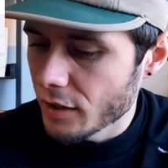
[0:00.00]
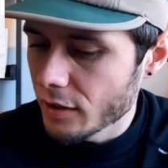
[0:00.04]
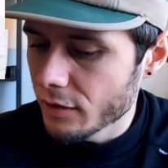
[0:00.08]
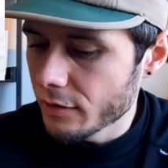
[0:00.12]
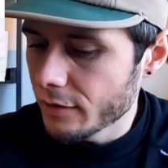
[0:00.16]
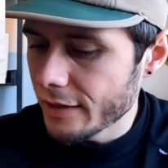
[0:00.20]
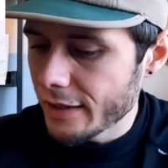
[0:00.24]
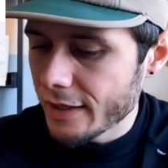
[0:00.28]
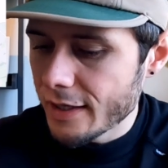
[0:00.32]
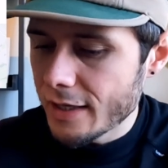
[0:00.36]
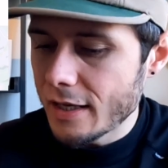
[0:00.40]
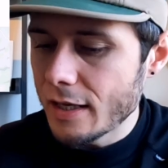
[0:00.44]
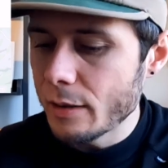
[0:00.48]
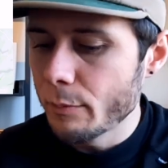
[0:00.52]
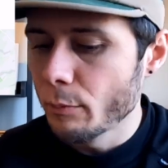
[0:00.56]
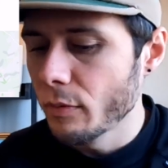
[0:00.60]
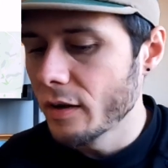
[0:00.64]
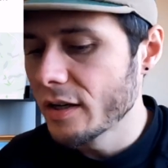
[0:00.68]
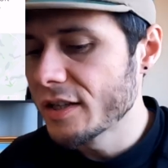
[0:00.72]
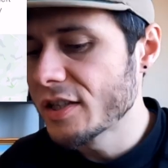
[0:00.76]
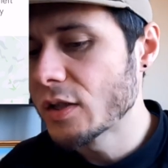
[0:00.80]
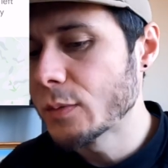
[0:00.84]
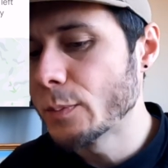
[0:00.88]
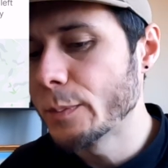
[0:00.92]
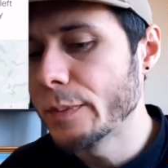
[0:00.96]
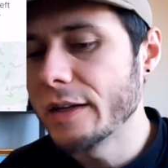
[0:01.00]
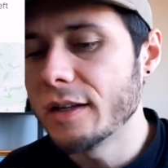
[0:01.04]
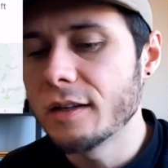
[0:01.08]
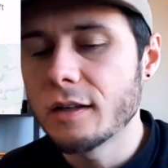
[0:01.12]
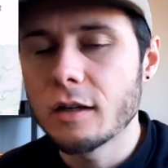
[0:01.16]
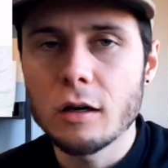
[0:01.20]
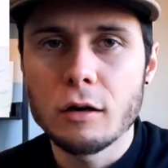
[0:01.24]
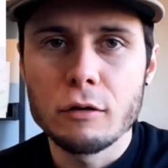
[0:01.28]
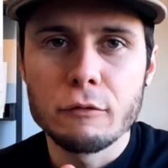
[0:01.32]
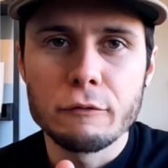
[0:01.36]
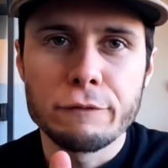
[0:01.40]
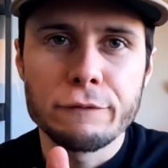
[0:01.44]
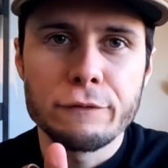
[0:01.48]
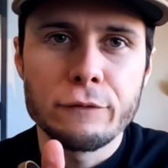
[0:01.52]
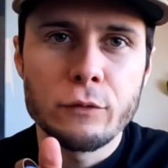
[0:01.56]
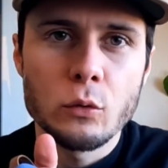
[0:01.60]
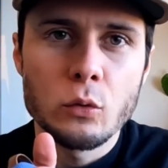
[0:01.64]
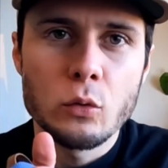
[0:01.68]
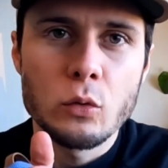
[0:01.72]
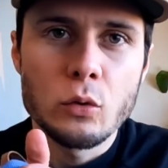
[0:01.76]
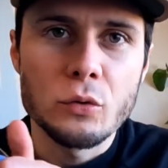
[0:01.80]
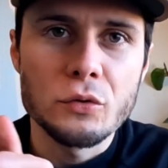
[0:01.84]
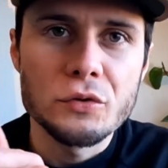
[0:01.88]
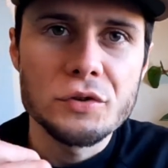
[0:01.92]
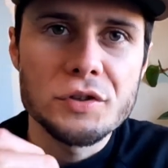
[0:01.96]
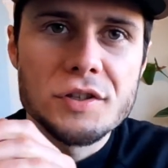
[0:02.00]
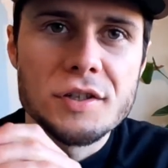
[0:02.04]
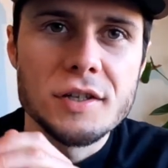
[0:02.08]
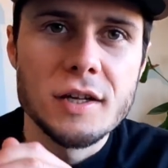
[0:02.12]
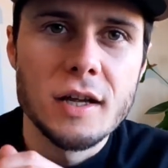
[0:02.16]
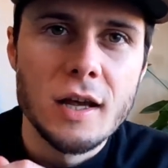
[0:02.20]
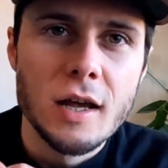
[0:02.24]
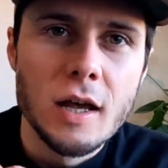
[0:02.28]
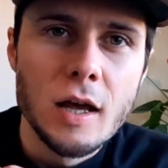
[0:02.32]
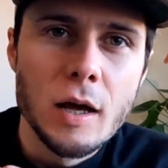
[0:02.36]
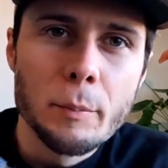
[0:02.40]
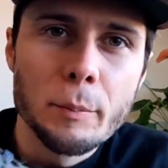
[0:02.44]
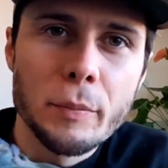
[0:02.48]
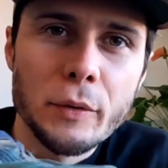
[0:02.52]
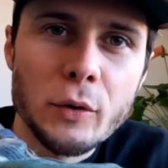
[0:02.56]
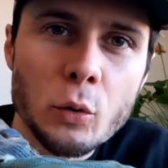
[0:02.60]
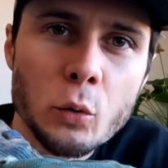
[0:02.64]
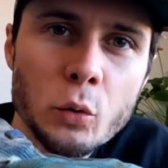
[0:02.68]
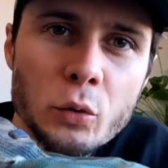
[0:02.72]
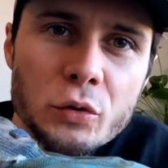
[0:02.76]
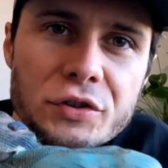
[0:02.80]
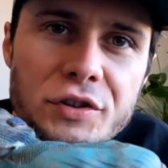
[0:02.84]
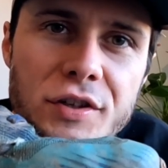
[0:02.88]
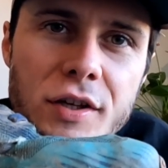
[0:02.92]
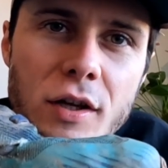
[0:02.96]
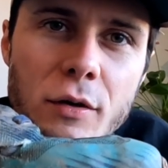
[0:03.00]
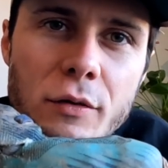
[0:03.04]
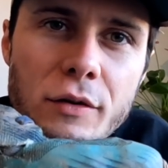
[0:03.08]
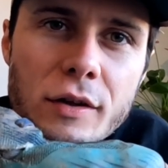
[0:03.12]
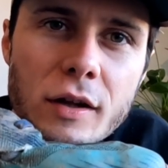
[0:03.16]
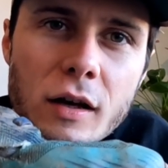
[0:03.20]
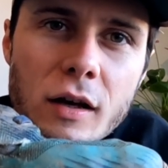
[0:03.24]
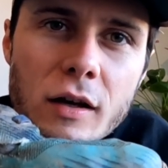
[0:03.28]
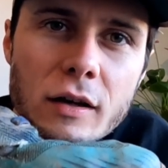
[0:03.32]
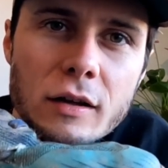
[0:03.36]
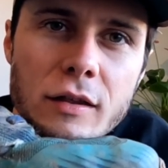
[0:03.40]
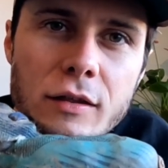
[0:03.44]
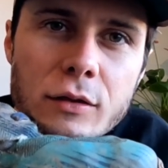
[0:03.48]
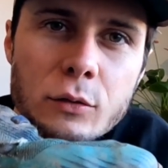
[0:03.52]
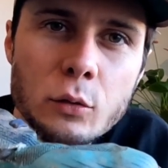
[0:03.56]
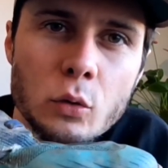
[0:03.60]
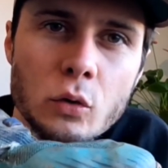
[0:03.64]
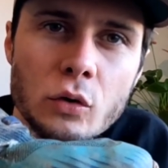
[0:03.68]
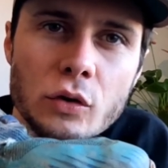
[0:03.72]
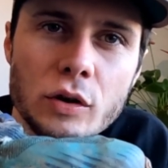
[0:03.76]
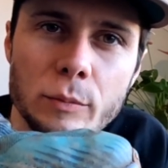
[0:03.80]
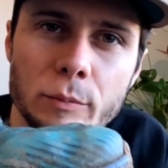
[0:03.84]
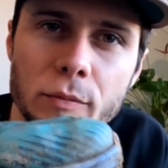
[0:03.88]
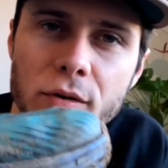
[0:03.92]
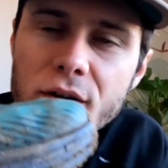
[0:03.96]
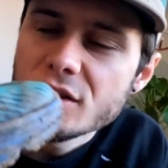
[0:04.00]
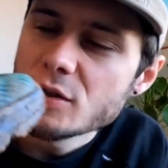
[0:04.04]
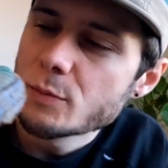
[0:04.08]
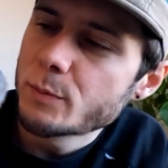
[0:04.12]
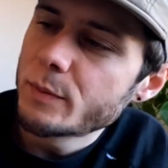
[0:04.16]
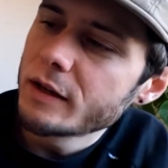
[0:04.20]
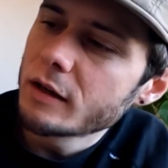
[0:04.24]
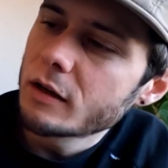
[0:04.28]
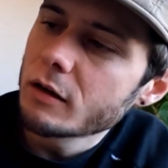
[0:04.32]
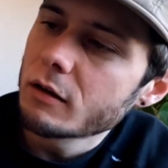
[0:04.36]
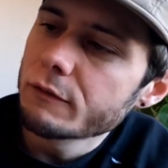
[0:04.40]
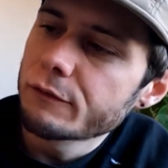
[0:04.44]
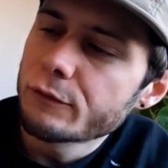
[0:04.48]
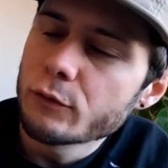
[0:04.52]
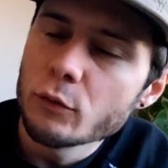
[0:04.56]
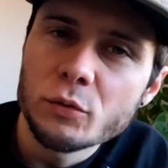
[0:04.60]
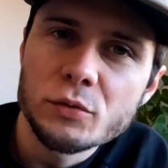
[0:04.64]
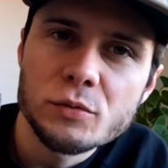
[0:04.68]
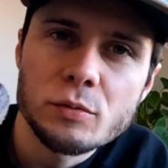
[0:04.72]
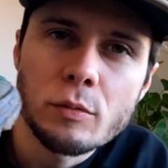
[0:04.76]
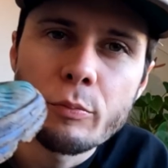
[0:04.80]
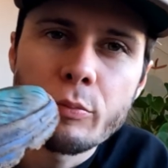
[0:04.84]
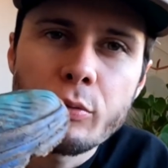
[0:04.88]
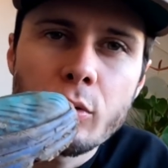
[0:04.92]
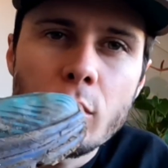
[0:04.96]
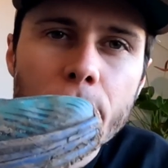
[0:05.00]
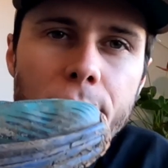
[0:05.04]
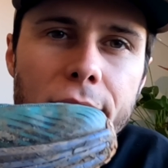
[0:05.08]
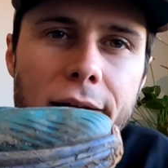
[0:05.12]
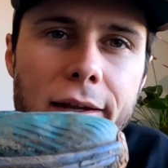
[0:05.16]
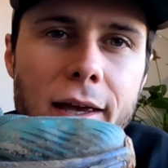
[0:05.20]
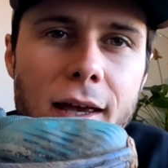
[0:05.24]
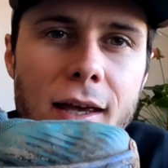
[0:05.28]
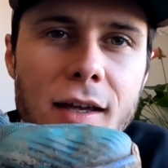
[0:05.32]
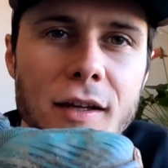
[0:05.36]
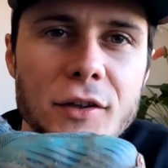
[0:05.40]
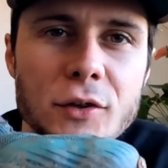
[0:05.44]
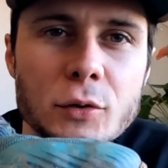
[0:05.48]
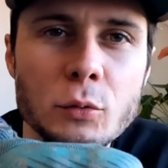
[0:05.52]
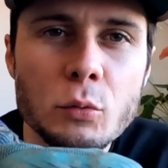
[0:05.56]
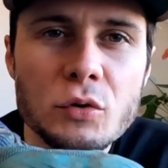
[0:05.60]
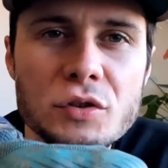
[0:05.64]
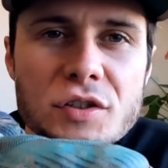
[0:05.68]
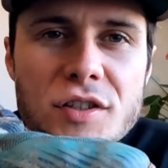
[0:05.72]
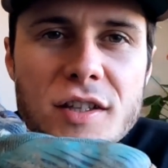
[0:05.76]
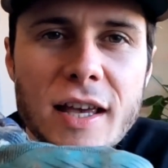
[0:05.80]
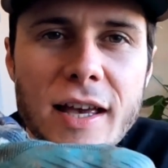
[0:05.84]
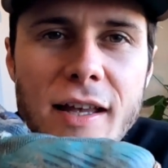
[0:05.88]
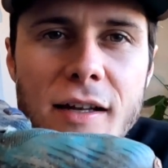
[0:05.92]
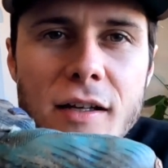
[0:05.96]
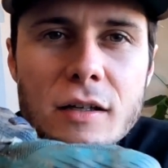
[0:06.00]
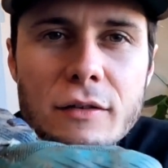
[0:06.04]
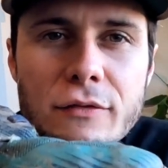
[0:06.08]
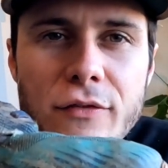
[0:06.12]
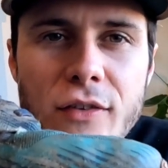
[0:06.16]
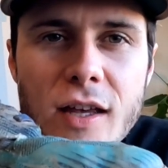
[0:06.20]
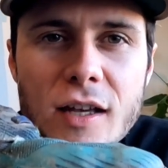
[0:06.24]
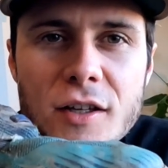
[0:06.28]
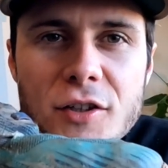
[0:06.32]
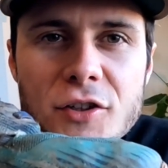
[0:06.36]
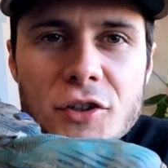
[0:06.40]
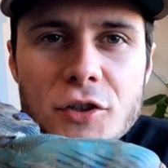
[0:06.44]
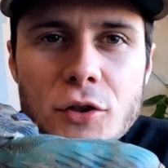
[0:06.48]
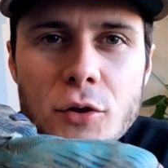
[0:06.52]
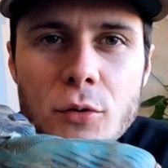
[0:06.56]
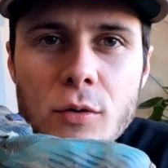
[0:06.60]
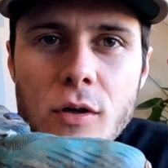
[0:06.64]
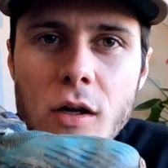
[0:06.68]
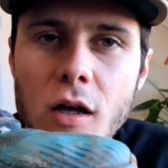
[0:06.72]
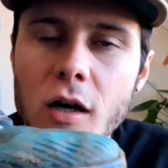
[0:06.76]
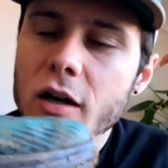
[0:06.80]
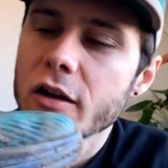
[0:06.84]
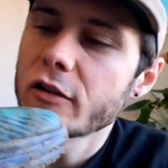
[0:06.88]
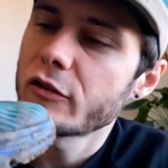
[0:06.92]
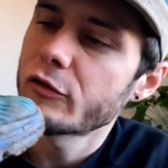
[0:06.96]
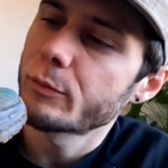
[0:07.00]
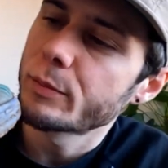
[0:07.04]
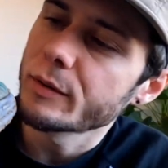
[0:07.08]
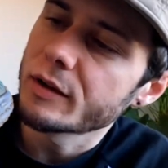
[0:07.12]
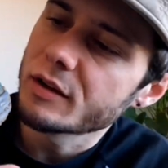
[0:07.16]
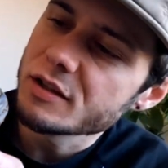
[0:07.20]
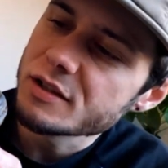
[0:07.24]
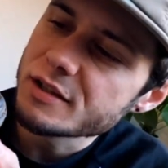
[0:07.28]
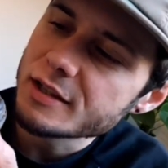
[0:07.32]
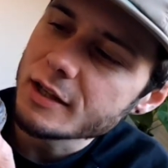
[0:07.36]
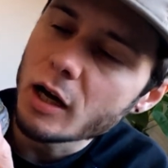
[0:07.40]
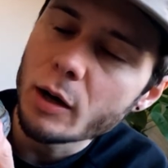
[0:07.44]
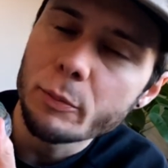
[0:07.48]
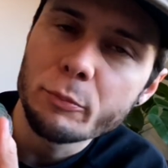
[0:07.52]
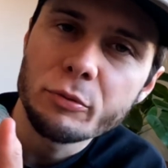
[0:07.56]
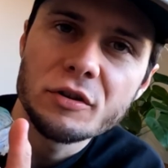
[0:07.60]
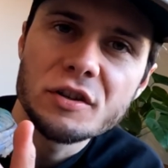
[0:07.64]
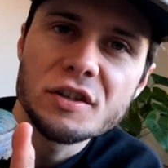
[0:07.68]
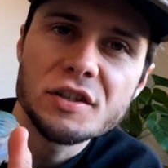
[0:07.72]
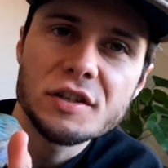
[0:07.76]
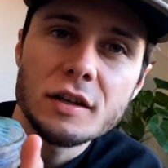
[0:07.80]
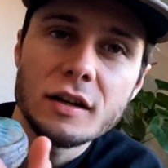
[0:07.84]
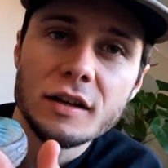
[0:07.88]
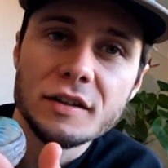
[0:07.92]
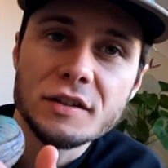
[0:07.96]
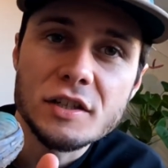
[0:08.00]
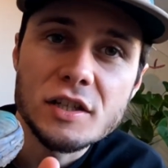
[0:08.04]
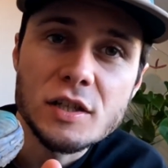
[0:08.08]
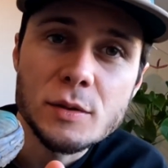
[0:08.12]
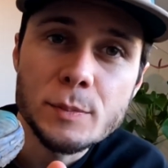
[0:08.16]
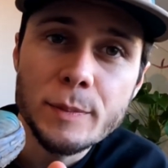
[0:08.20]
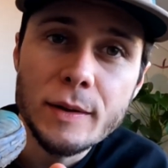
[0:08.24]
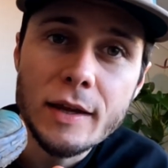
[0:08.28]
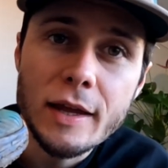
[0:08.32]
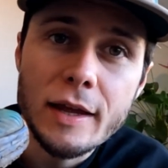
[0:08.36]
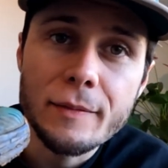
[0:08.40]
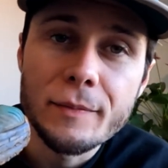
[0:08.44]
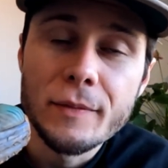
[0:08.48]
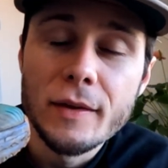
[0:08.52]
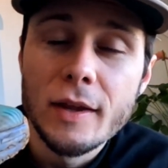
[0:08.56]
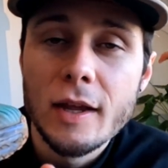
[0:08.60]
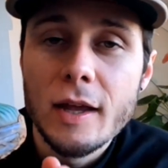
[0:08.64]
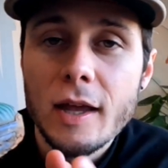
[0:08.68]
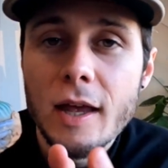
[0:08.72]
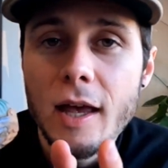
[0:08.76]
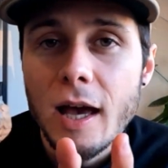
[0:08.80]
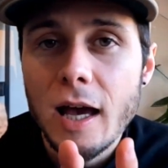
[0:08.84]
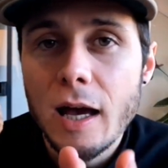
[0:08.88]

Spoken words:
done it in my Speed Goat 4s, but also that I thought that my Speed Goat 4s were probably getting towards the end of their shoe life because the upper had started to split.